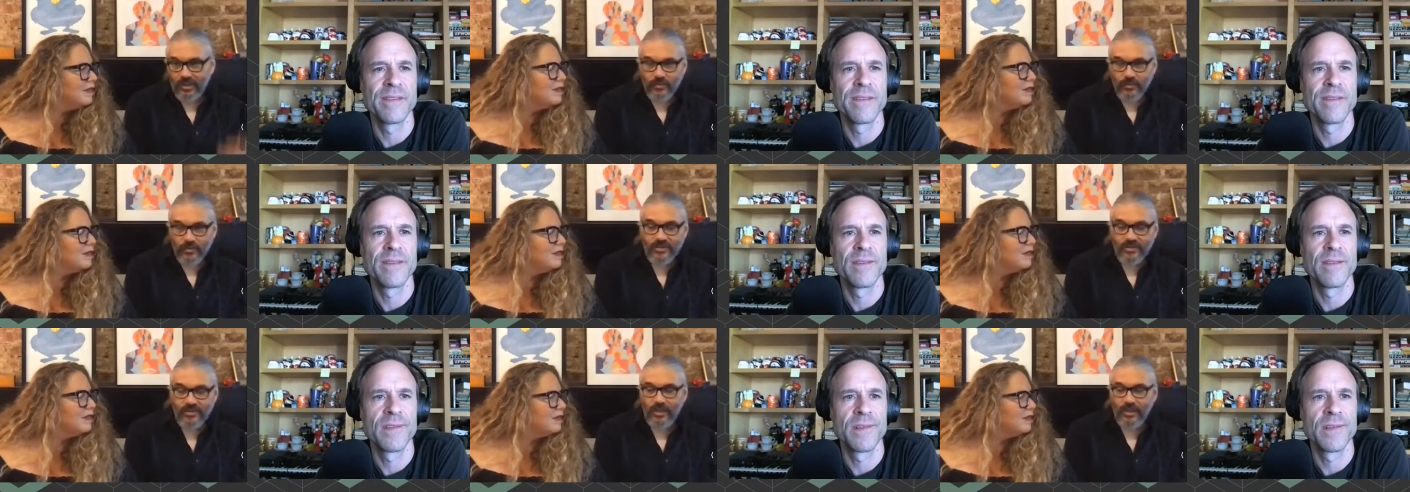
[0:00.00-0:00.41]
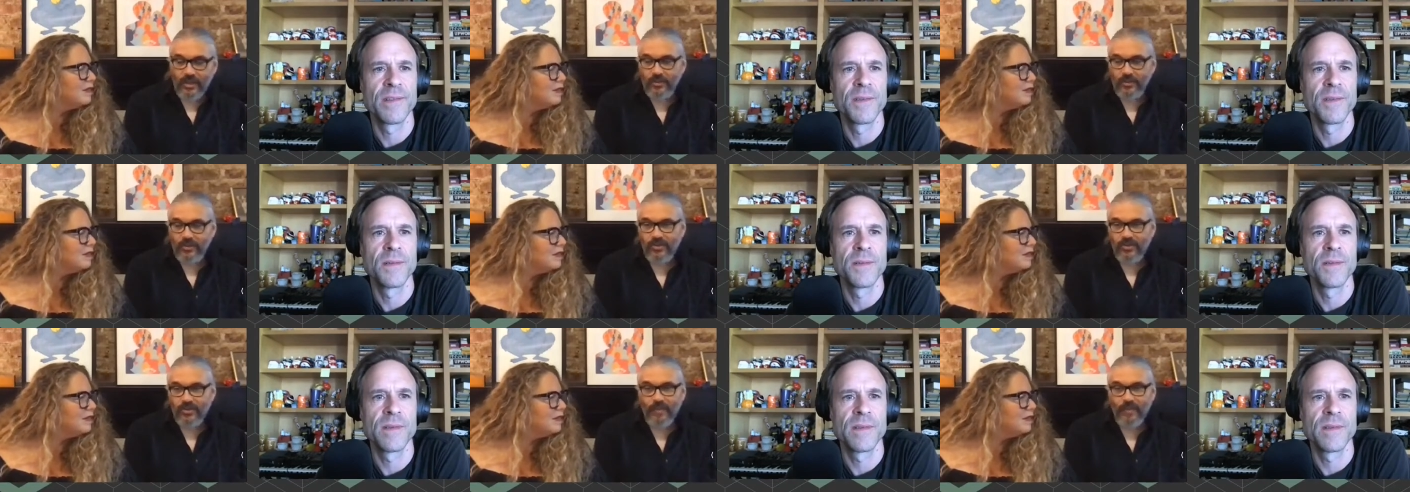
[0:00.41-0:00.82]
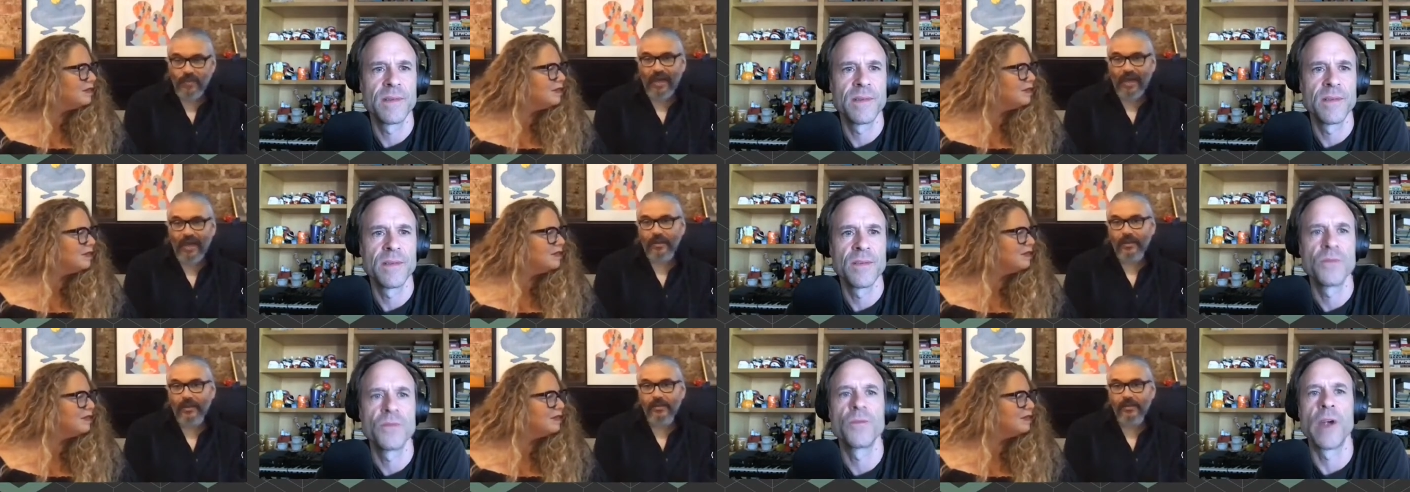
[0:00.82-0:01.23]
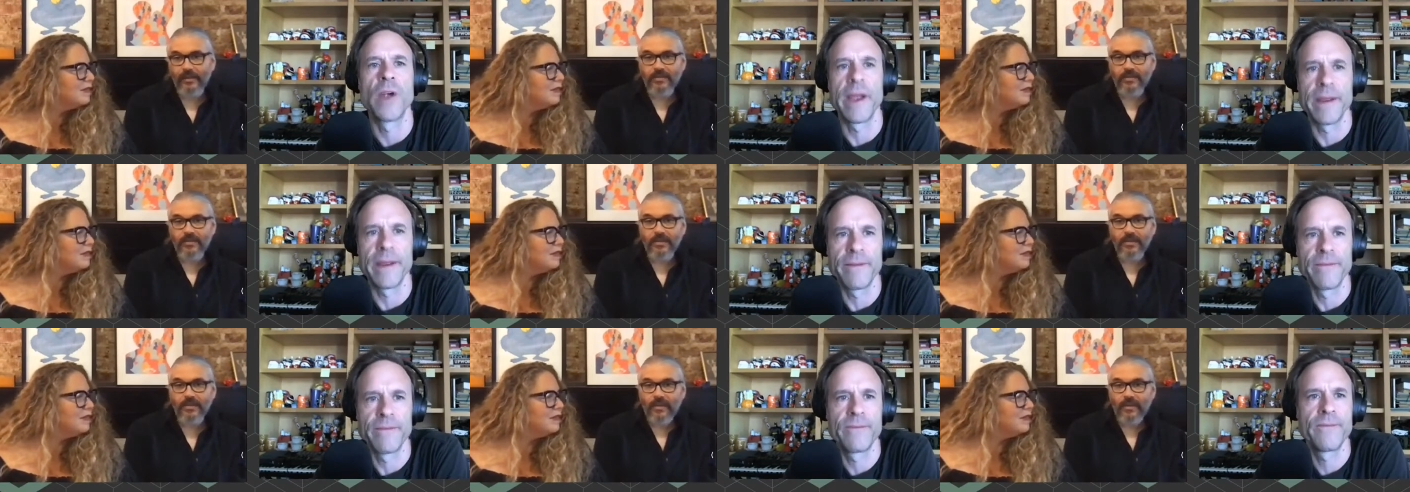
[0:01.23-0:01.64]
Speaker 1: it was two panels.
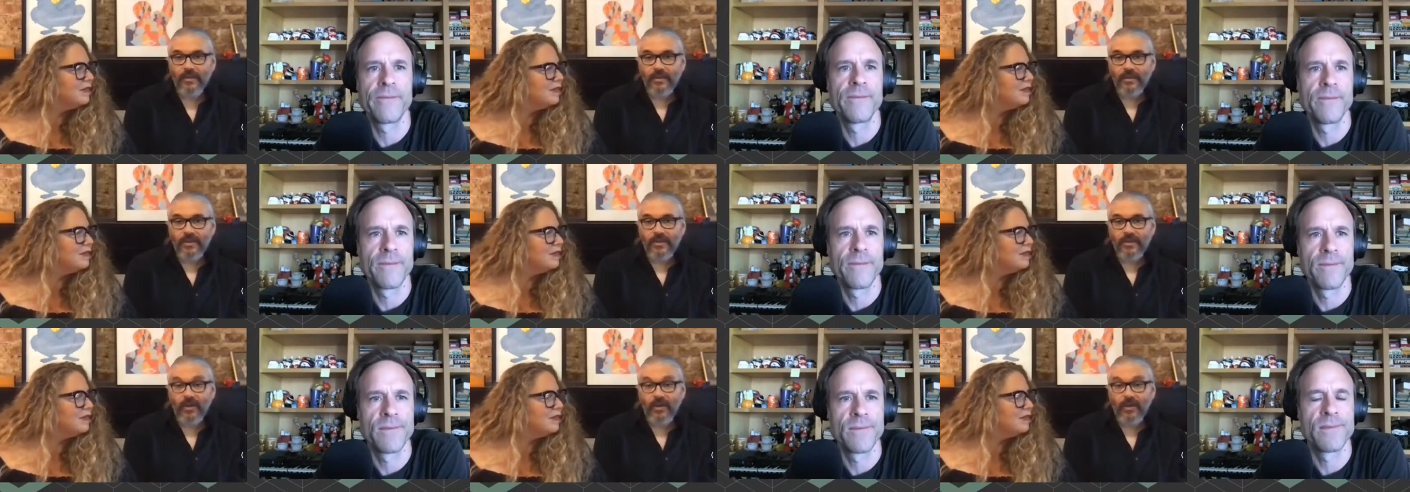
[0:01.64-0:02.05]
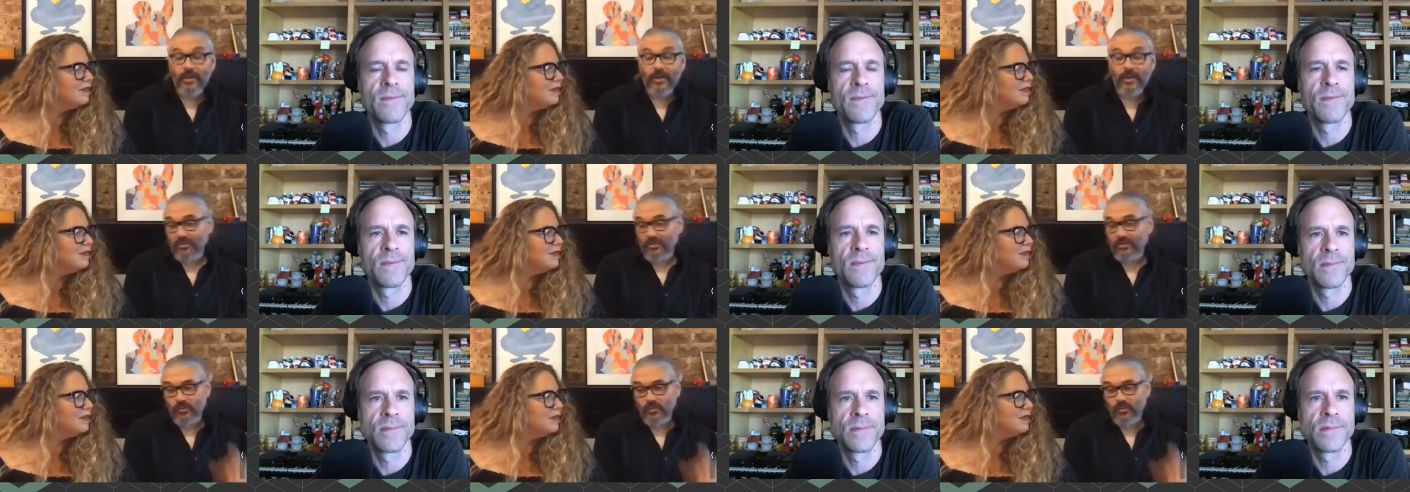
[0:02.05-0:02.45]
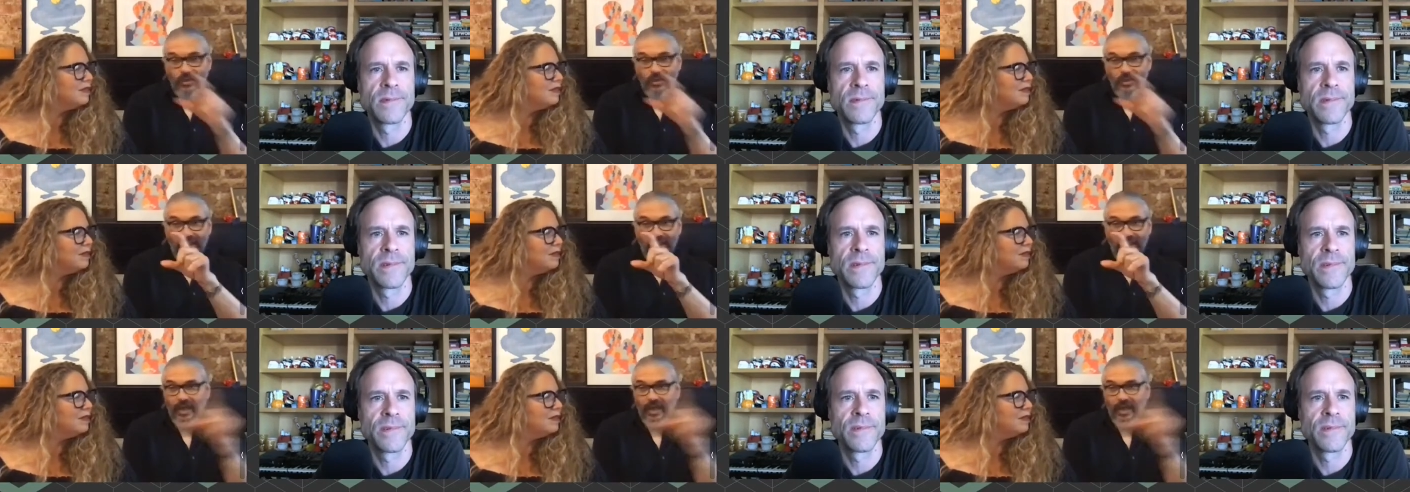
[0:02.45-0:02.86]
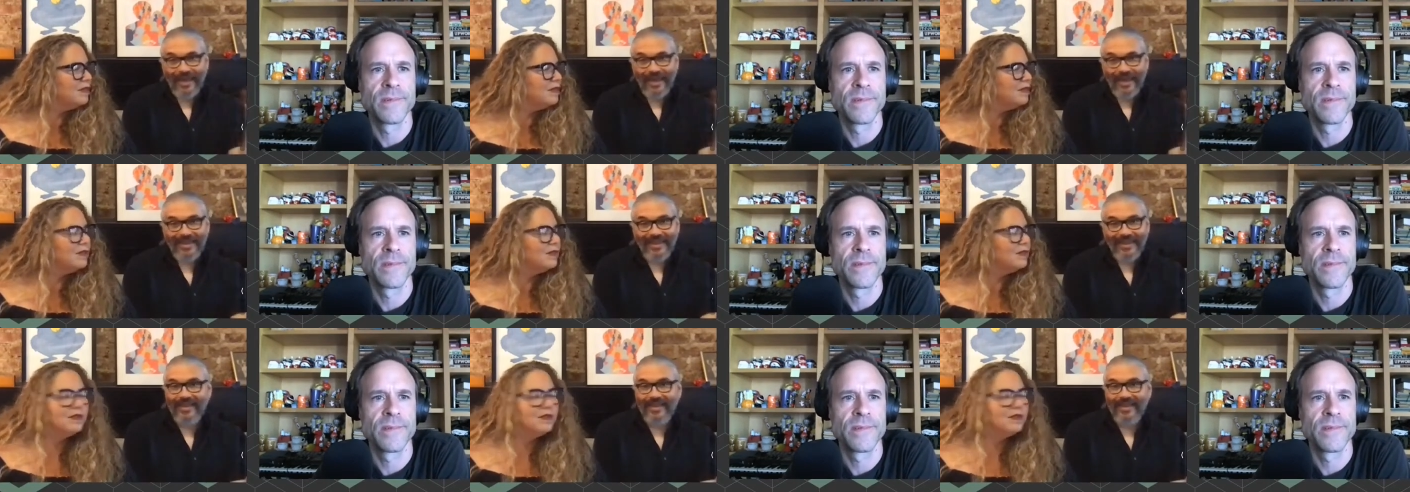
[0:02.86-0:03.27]
Right. So it really I
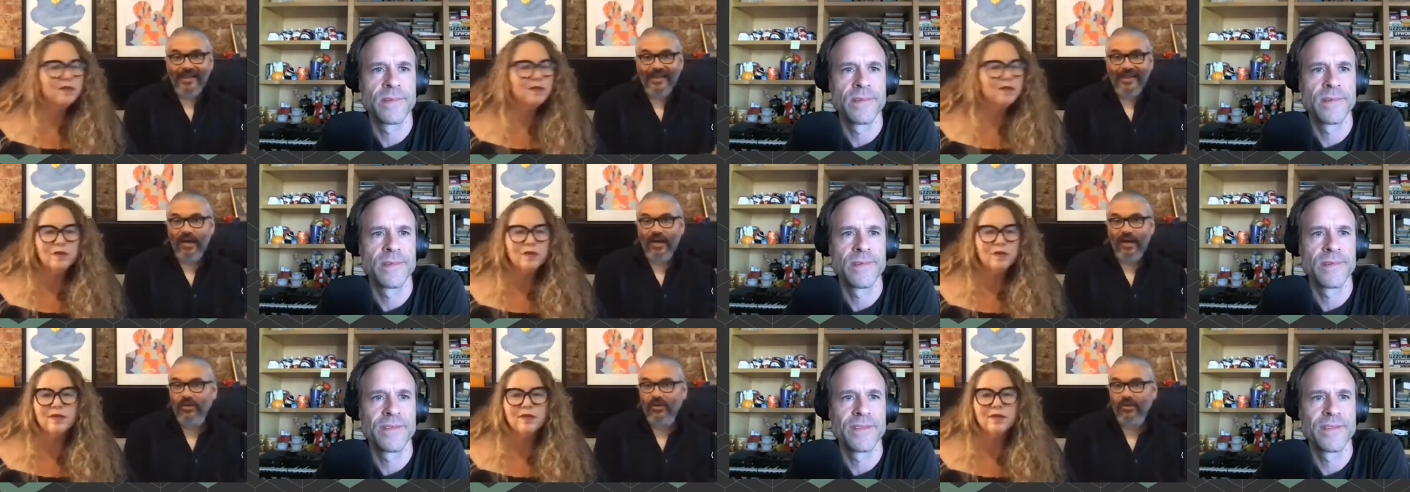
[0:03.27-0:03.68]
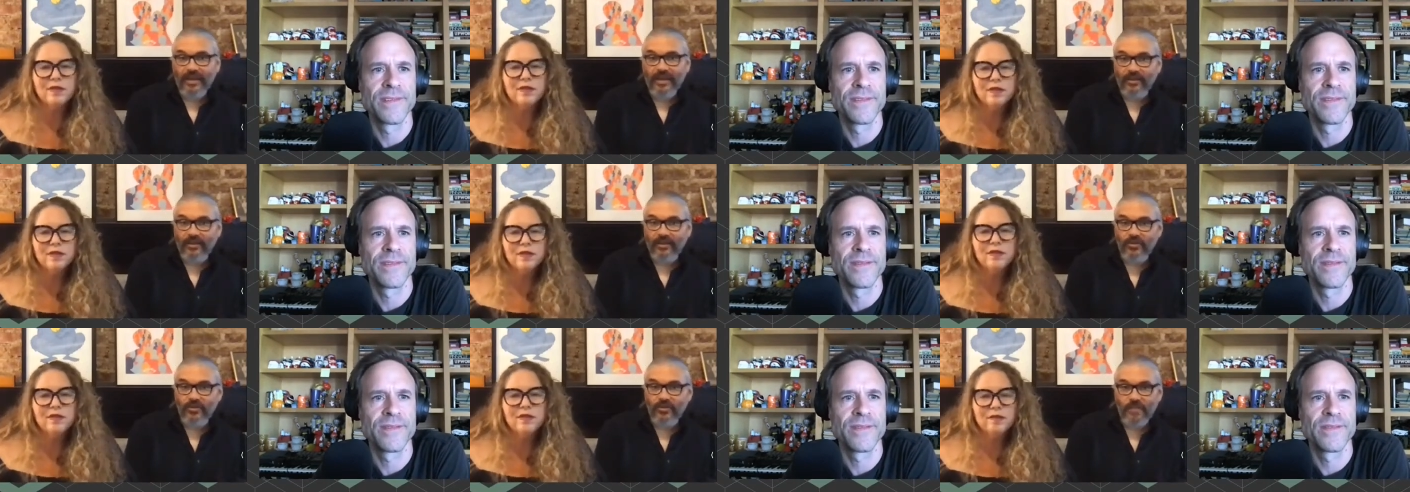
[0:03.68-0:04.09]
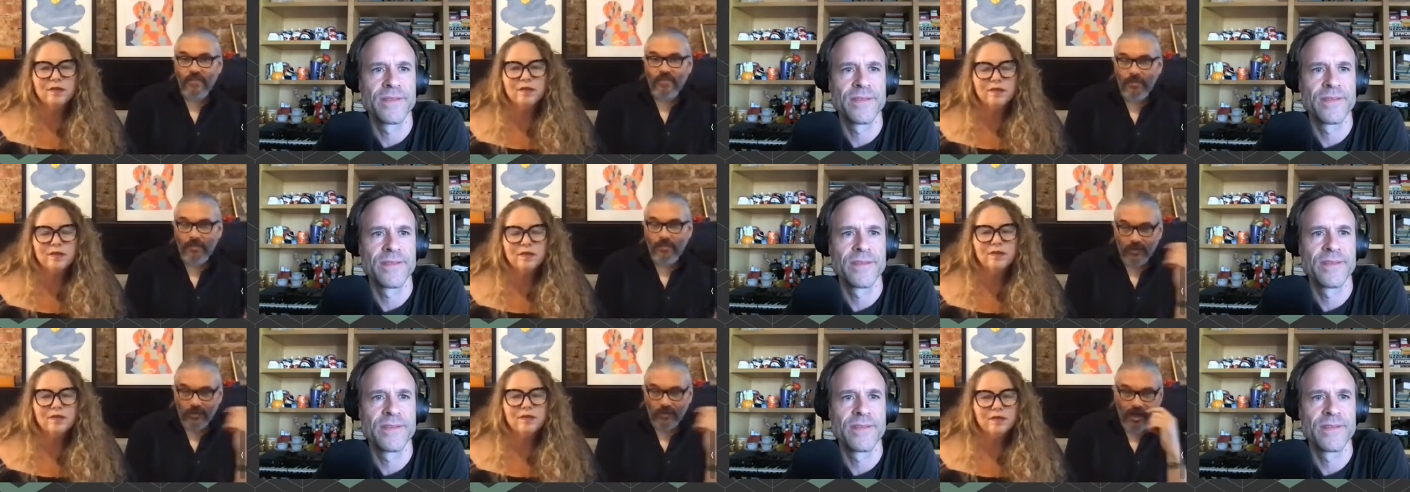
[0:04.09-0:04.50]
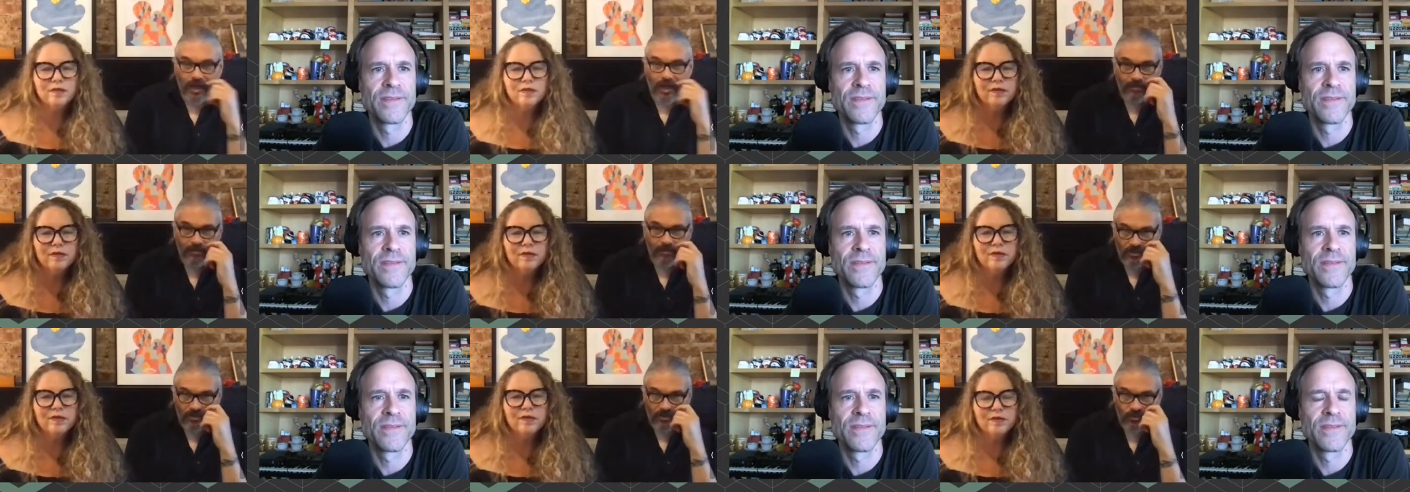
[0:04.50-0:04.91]
laid it out like a newspaper comic
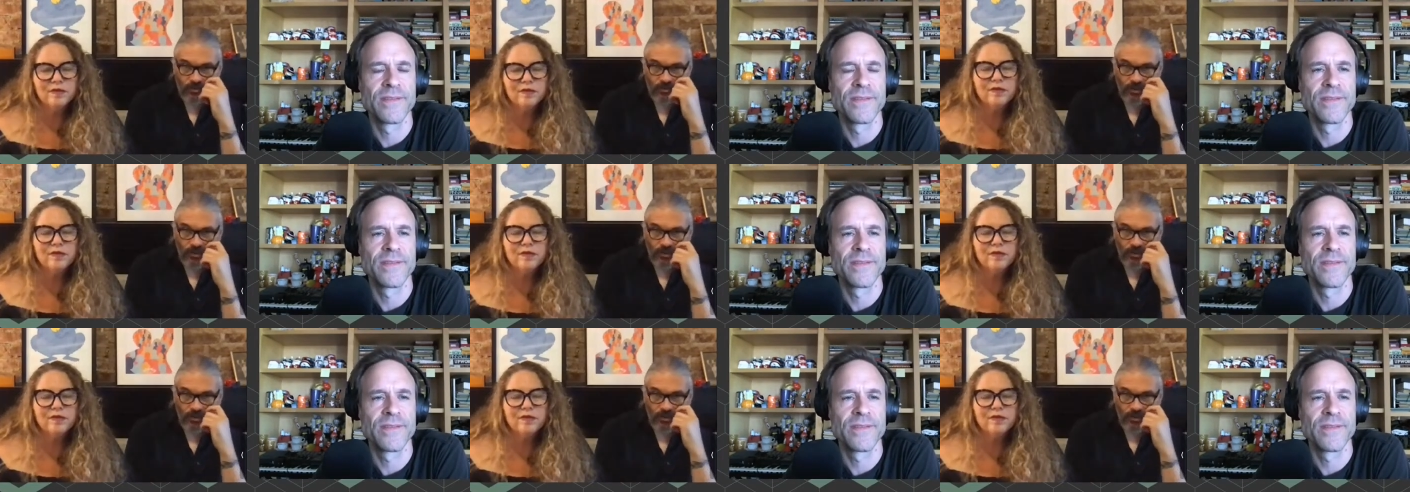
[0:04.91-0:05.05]
strip